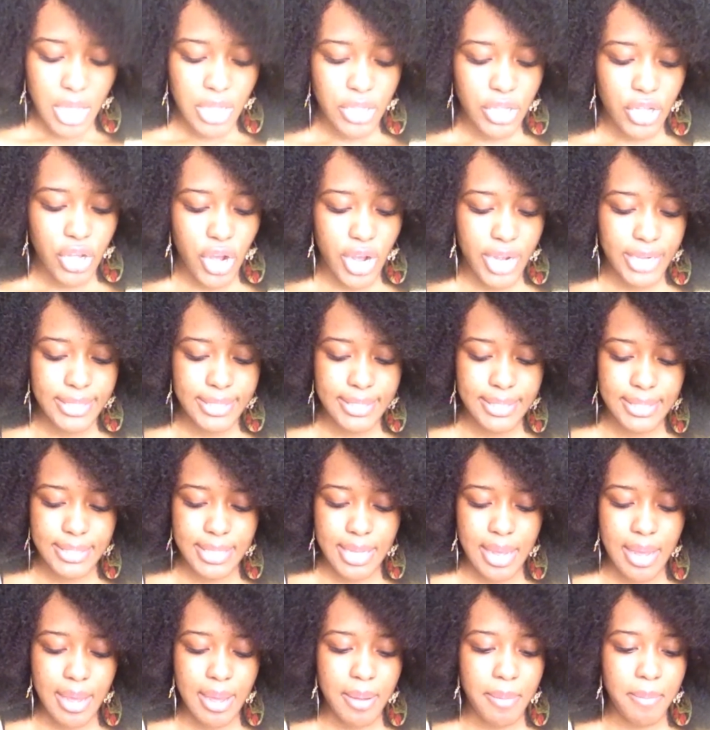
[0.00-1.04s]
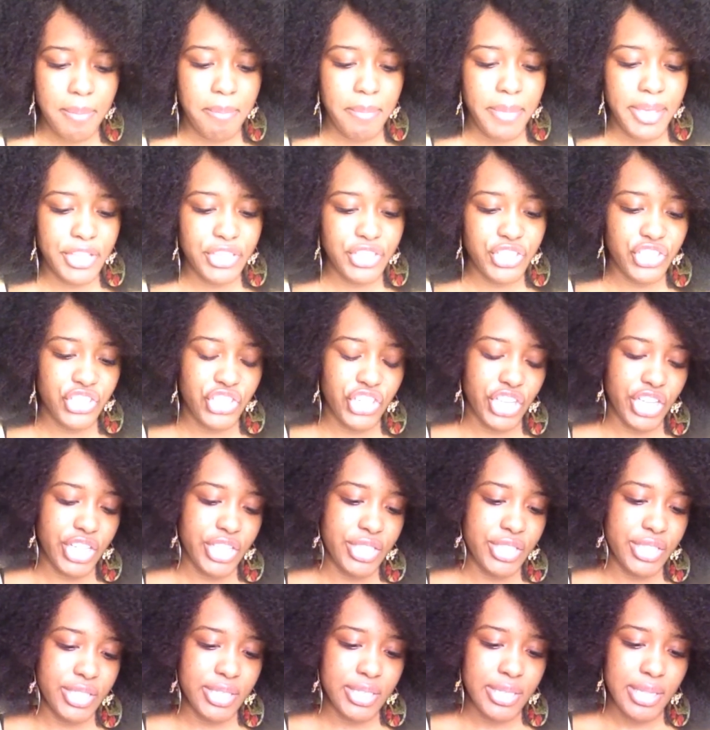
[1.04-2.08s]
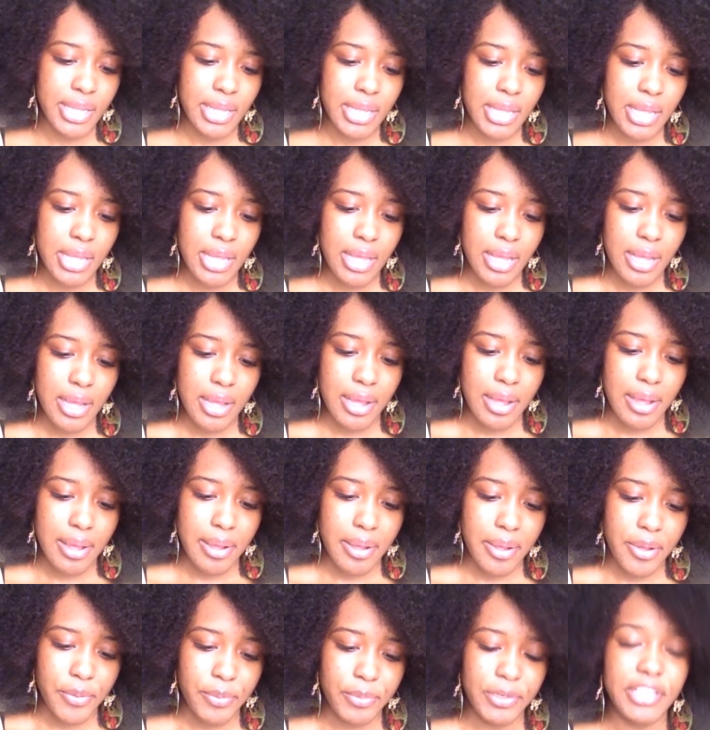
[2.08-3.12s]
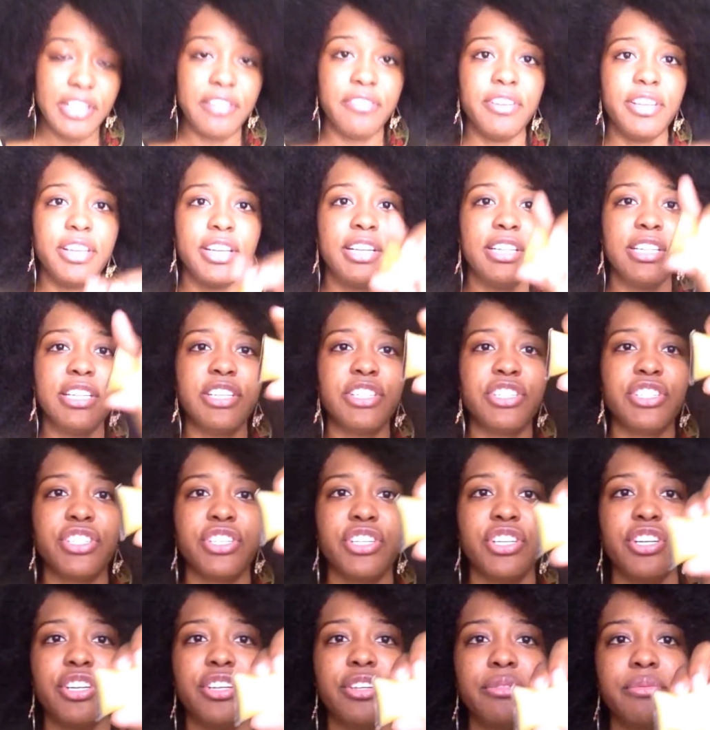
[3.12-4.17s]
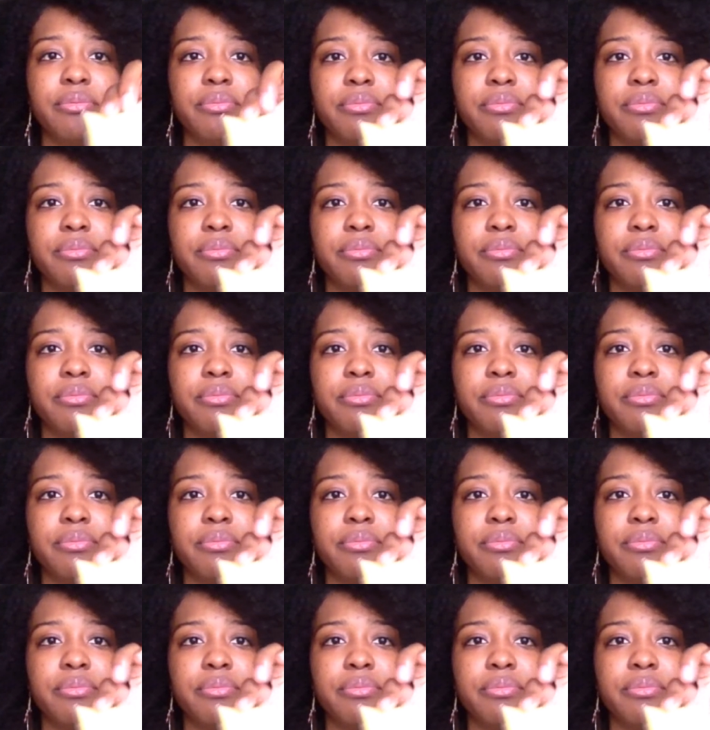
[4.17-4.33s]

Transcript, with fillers: Got some Mixed Chicks Um, leave-in conditioner.